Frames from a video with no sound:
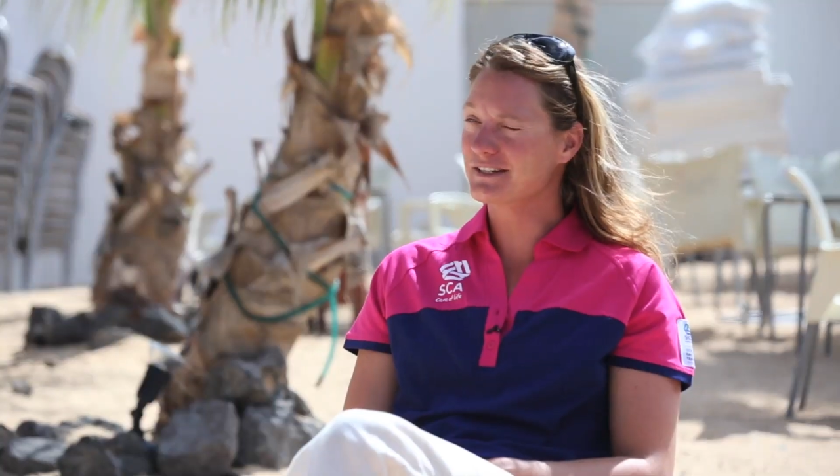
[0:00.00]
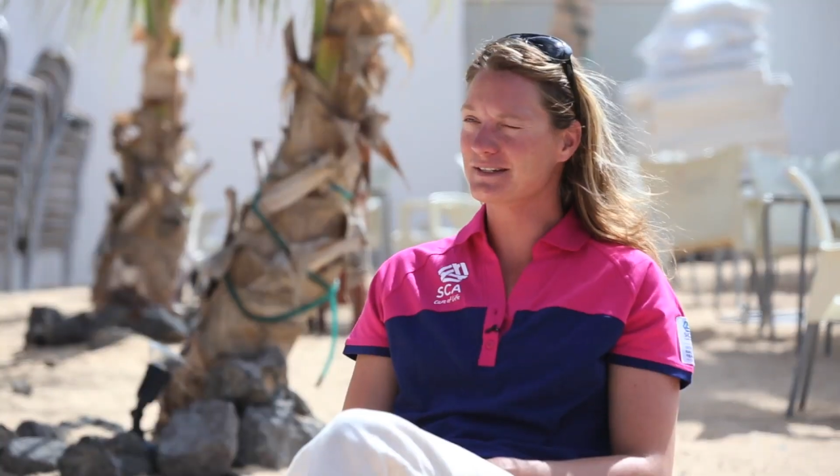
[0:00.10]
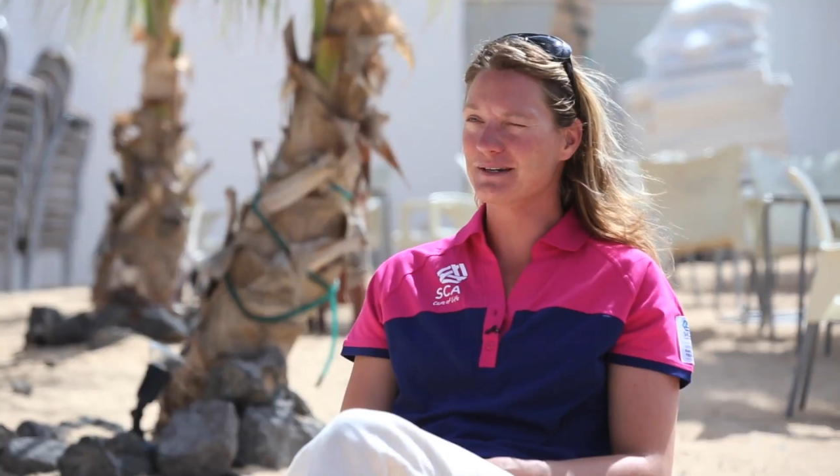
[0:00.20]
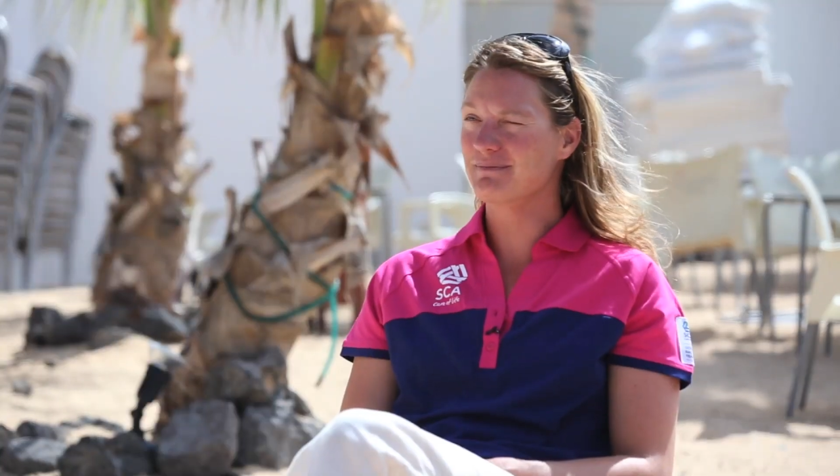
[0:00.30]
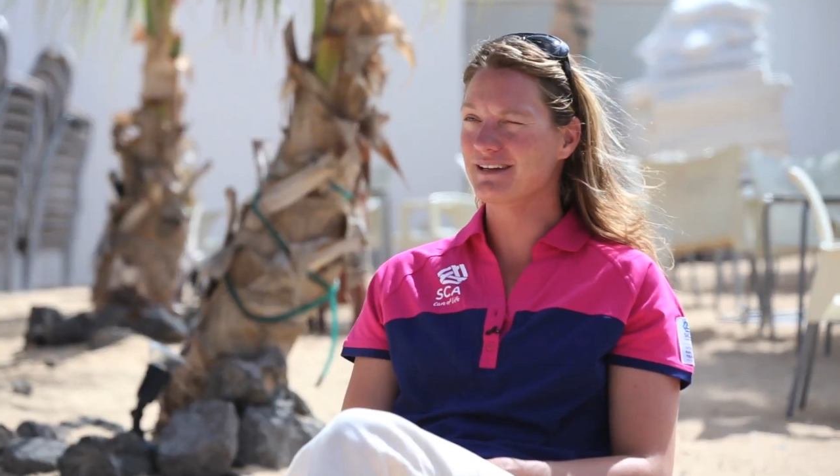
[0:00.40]
just
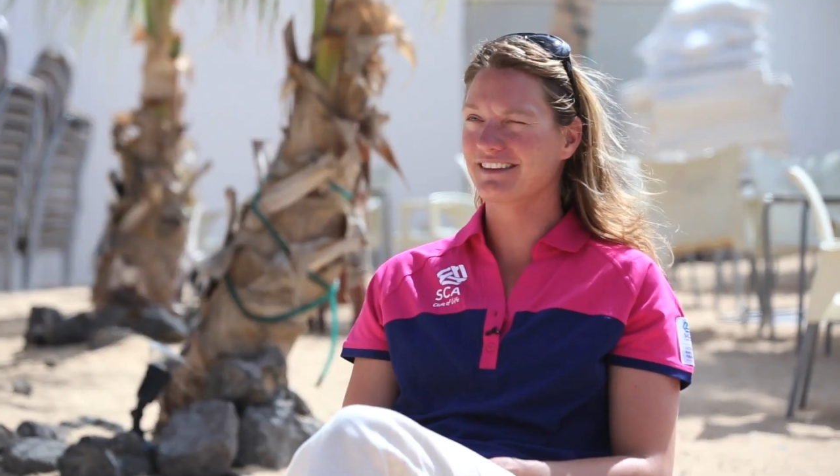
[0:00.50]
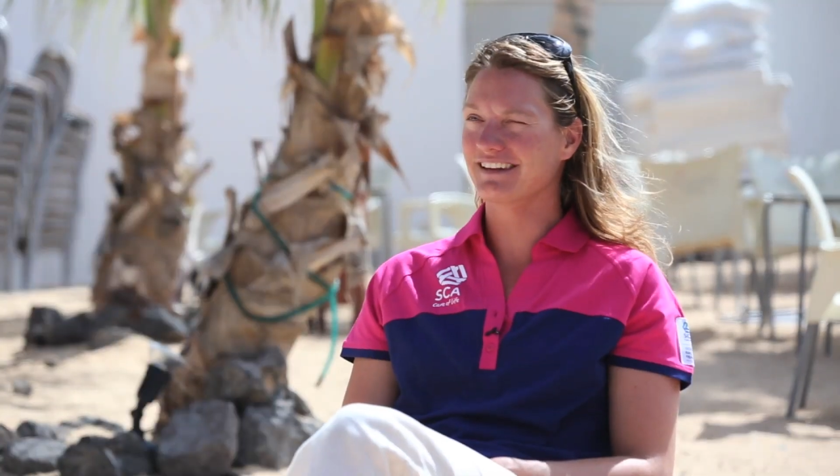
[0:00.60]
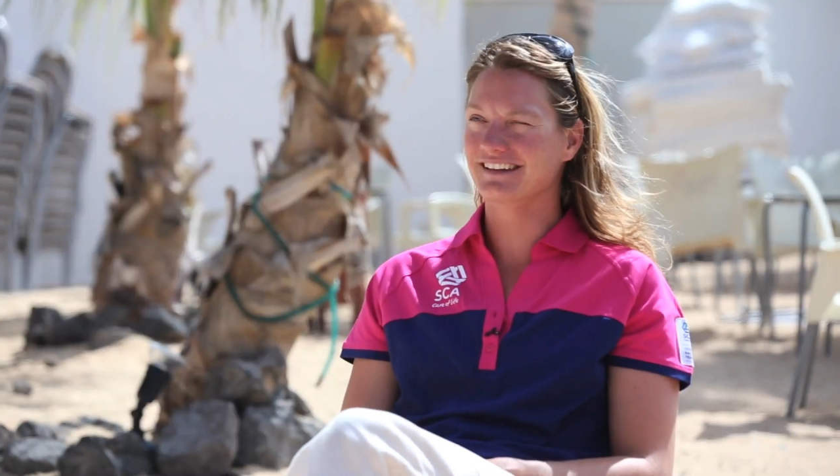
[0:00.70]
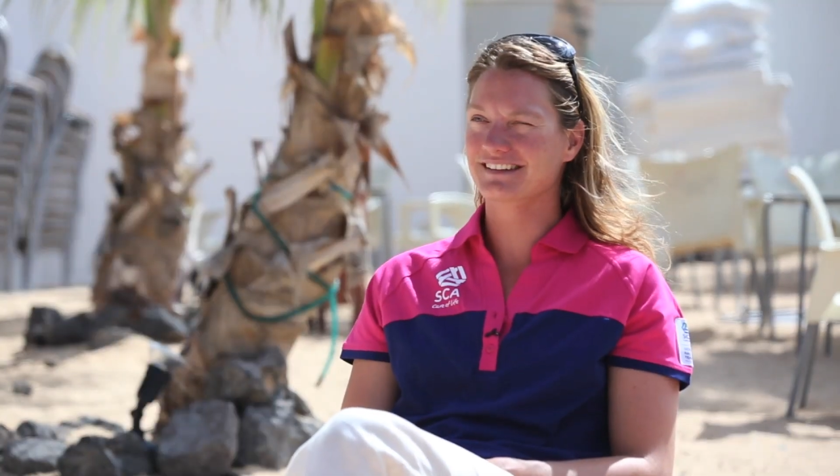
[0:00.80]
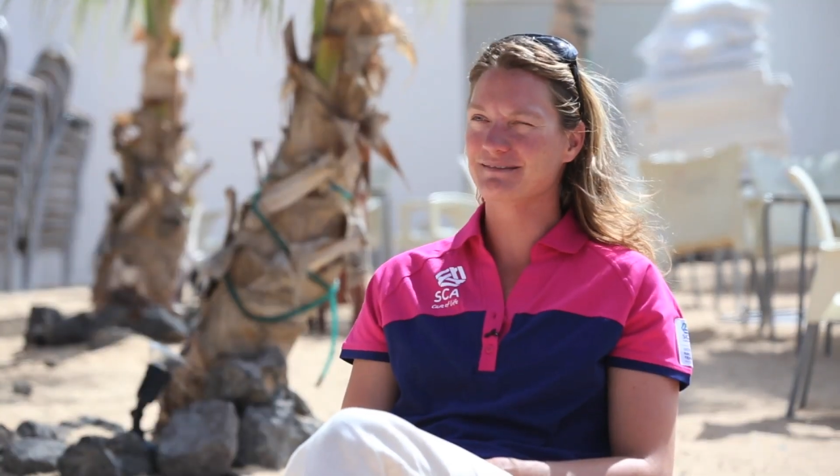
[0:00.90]
stupid
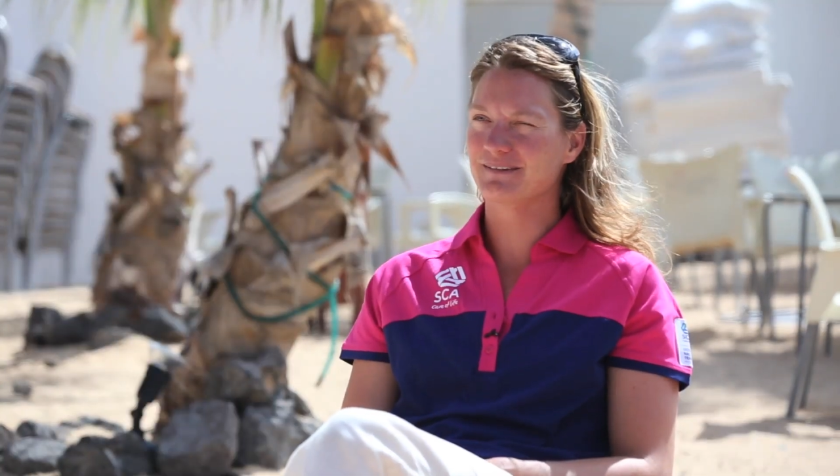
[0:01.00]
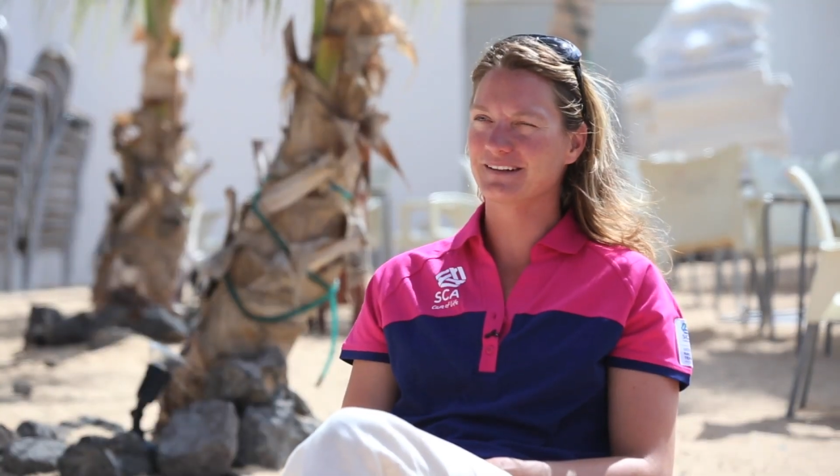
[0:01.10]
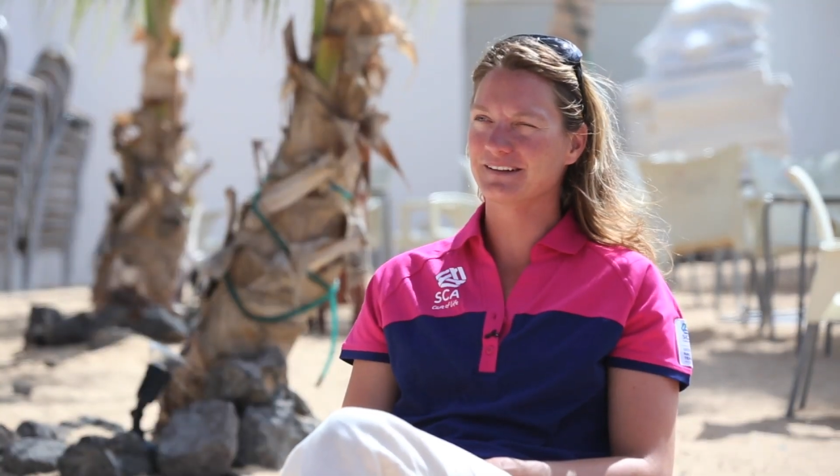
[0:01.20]
things. But